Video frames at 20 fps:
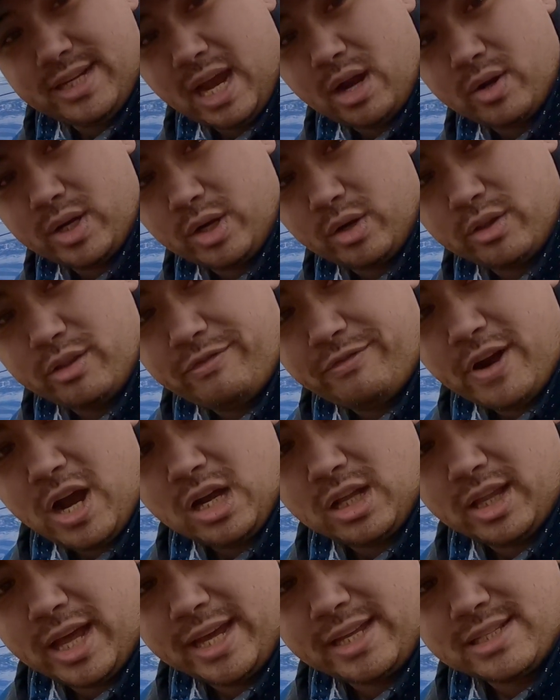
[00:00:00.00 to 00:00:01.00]
down here in the
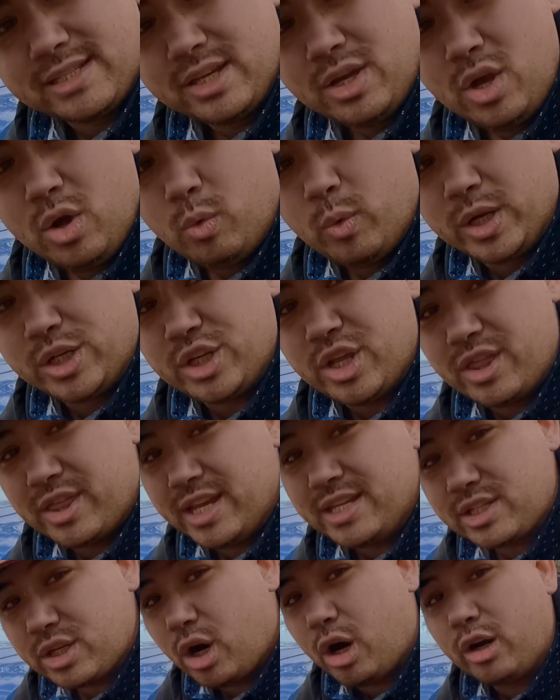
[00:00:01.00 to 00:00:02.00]
fog lights, which
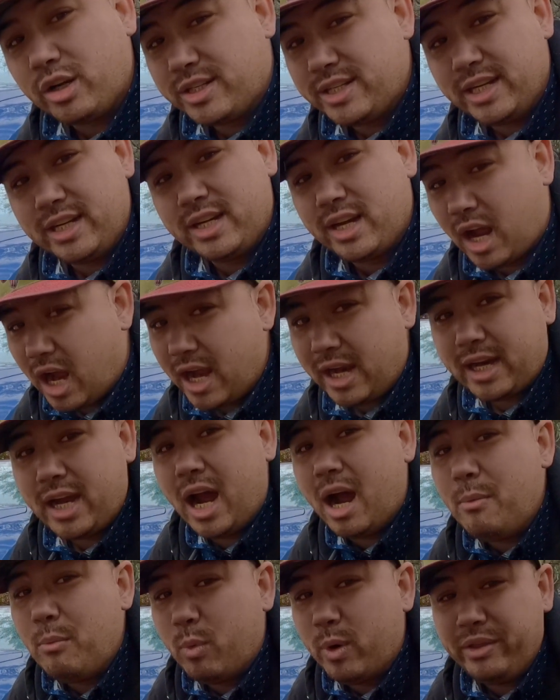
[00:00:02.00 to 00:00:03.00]
this car did not
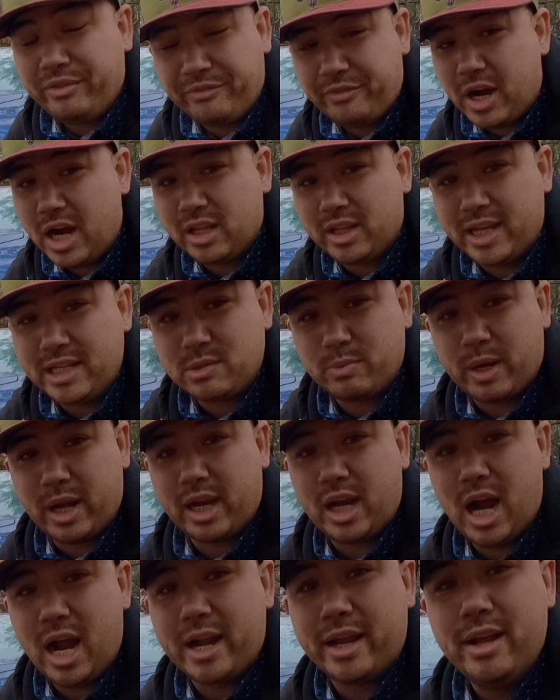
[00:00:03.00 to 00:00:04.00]
come with fog lights when
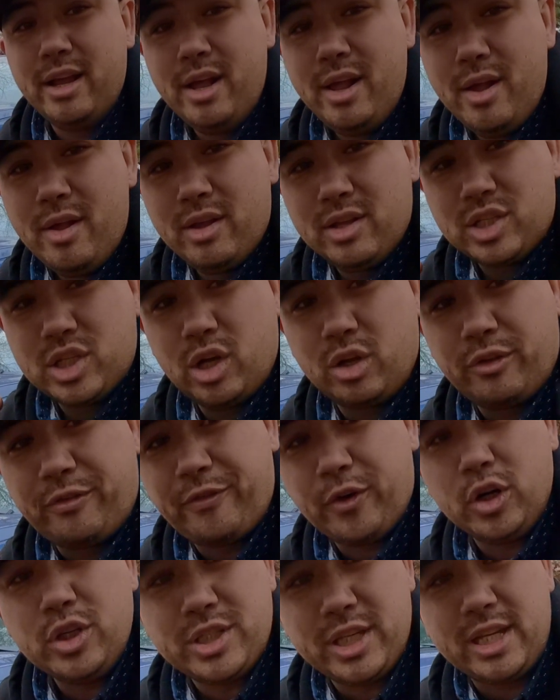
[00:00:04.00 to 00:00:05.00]
I got it. So the
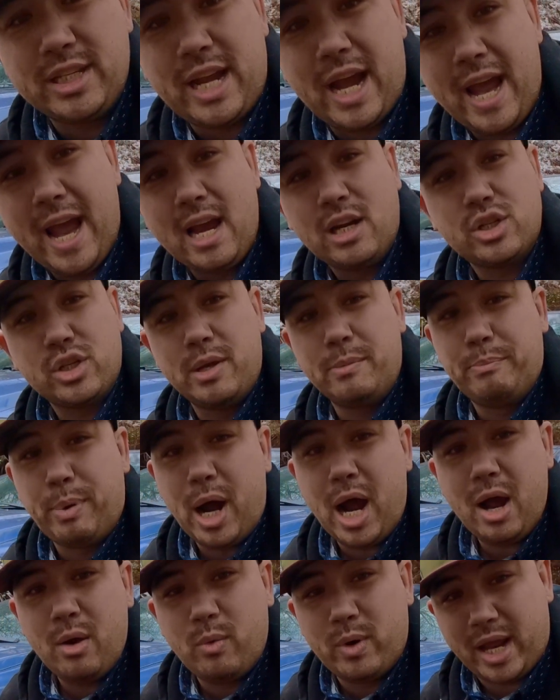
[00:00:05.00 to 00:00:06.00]
first thing that I actually
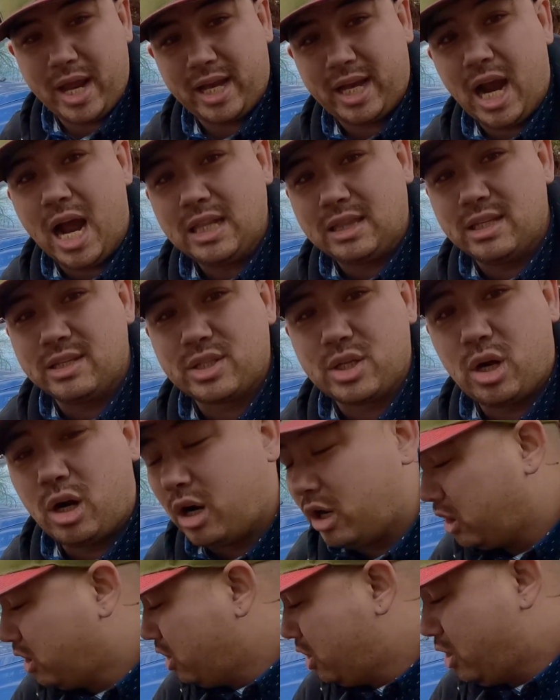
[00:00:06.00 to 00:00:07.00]
bought when I got this
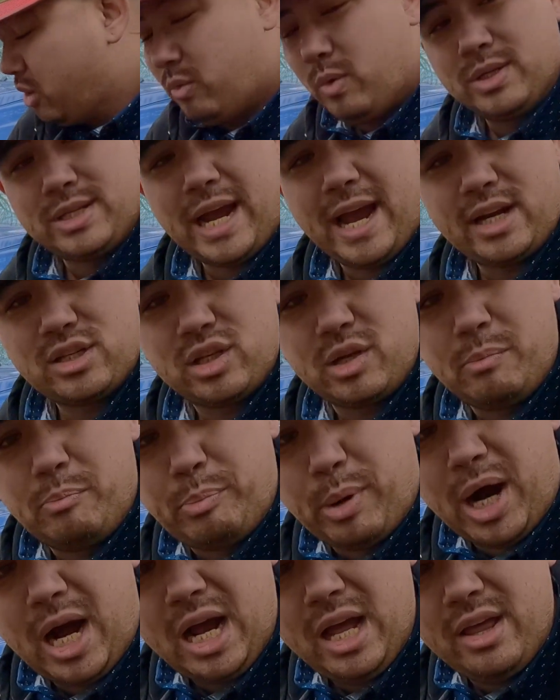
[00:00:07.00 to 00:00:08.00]
car was I actually
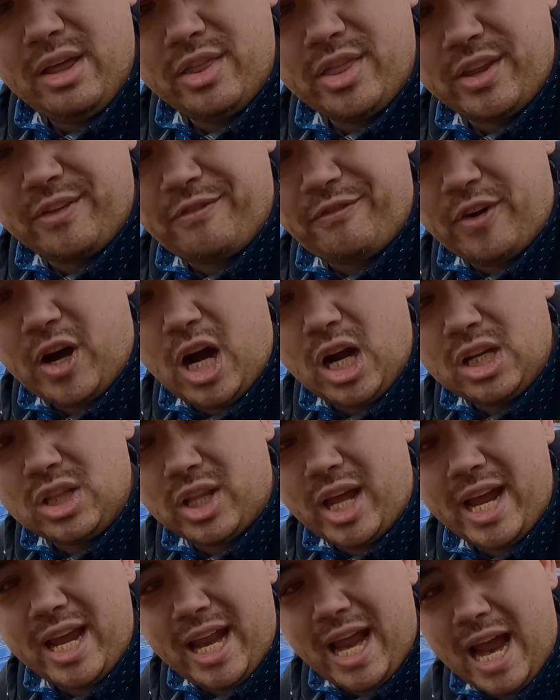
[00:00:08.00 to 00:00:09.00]
bought the fog
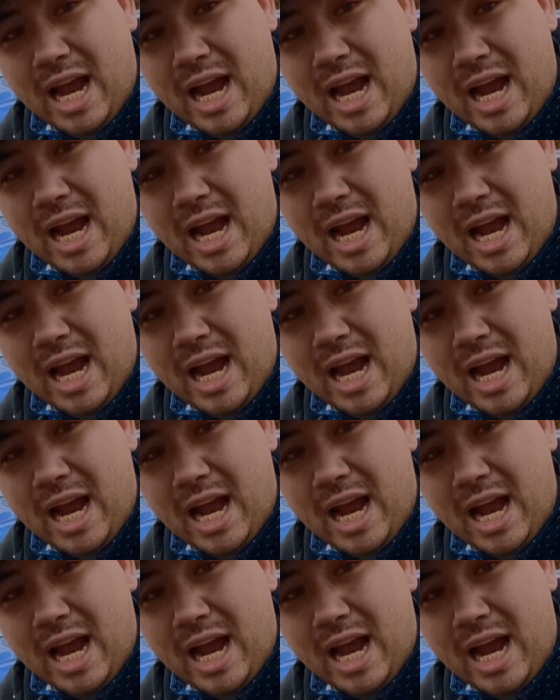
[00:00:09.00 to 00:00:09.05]
light